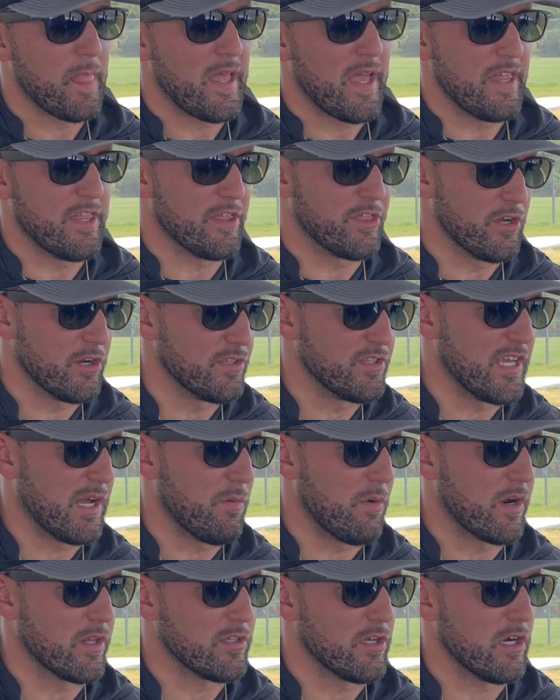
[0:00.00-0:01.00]
And the third thing I
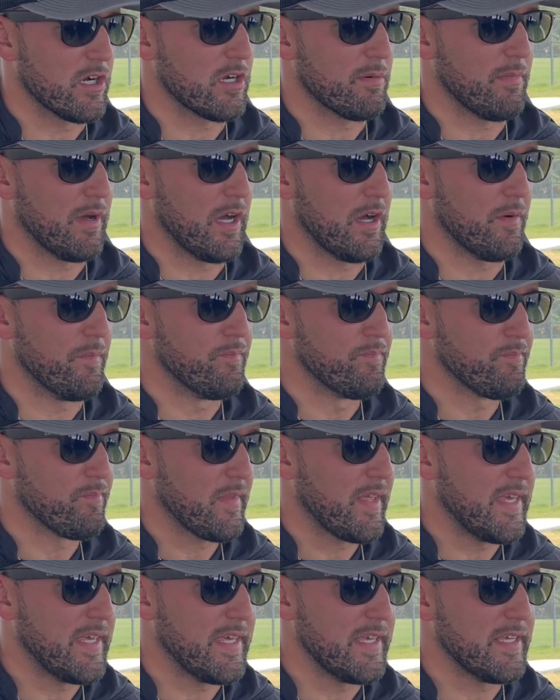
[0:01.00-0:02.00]
want to talk about
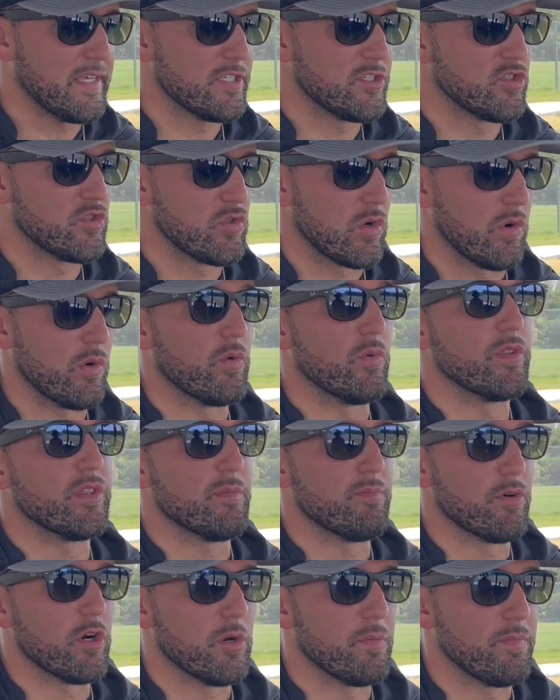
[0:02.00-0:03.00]
is throwing with a
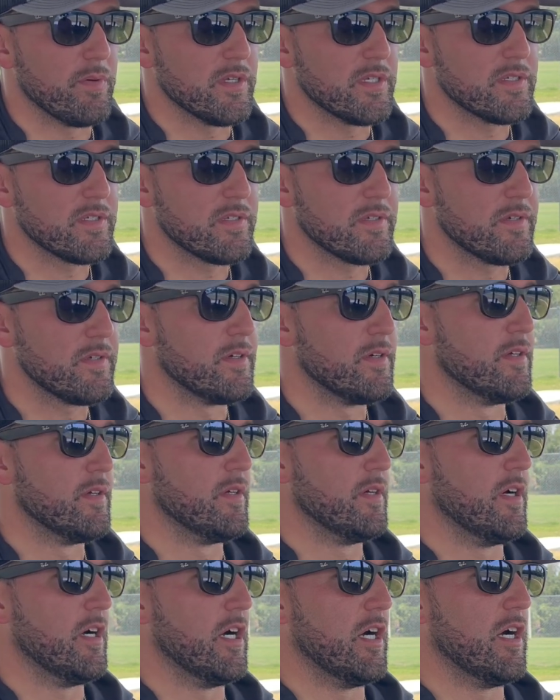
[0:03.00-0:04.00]
purpose.
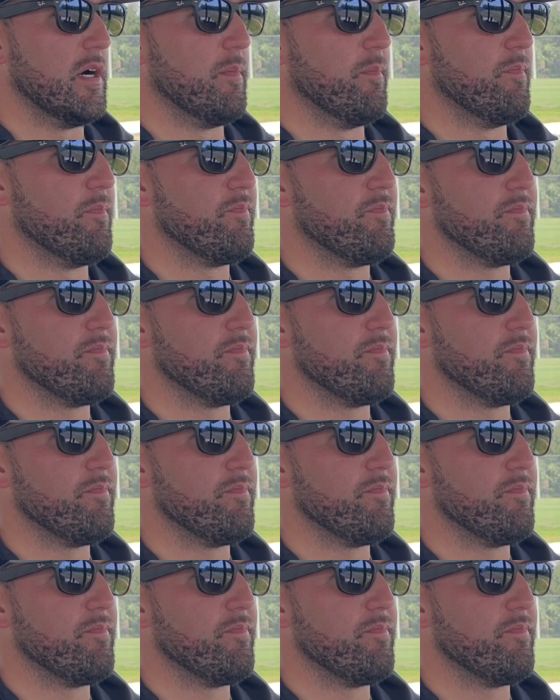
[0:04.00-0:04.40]
Um,